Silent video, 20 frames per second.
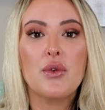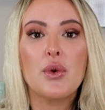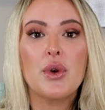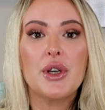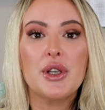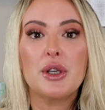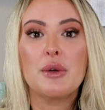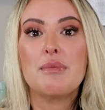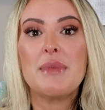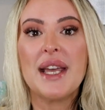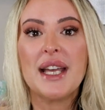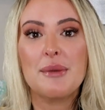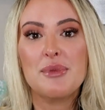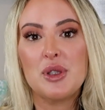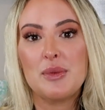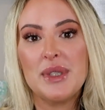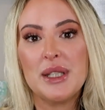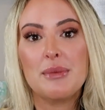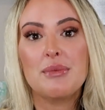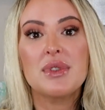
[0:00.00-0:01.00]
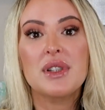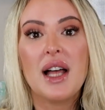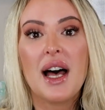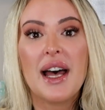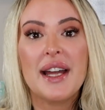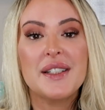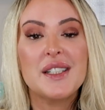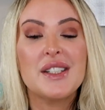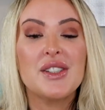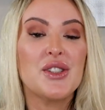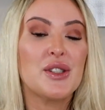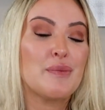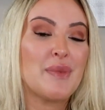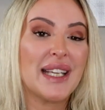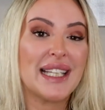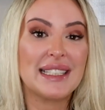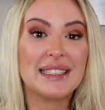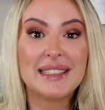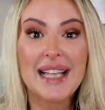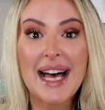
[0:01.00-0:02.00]
for your makeup to be applied to just
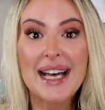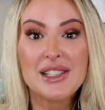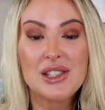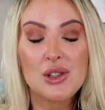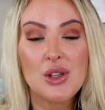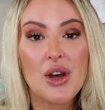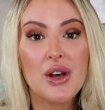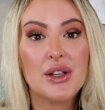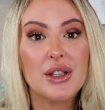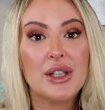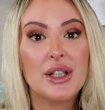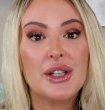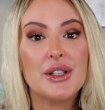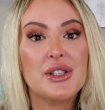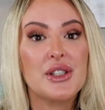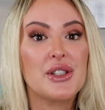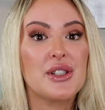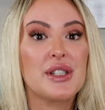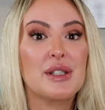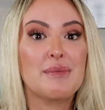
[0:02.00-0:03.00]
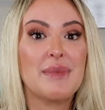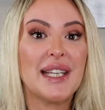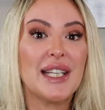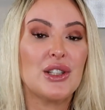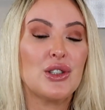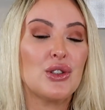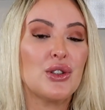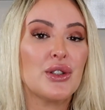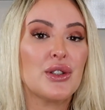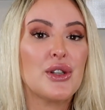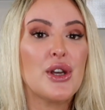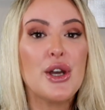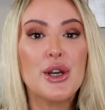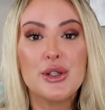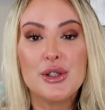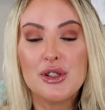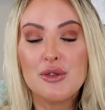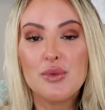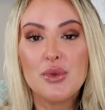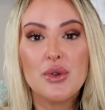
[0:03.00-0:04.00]
make it last longer, to just make it look
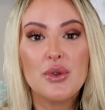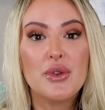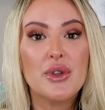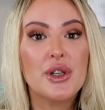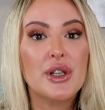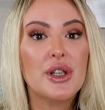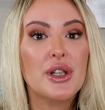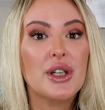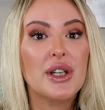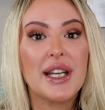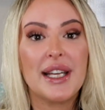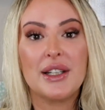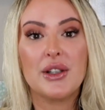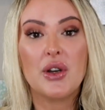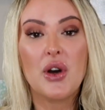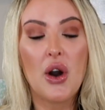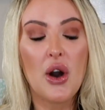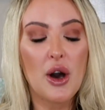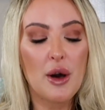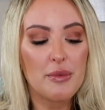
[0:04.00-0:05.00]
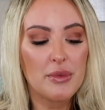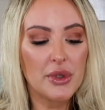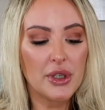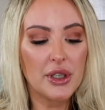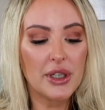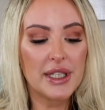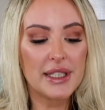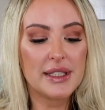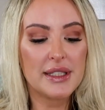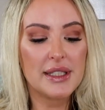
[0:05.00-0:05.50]
smoother and calmer.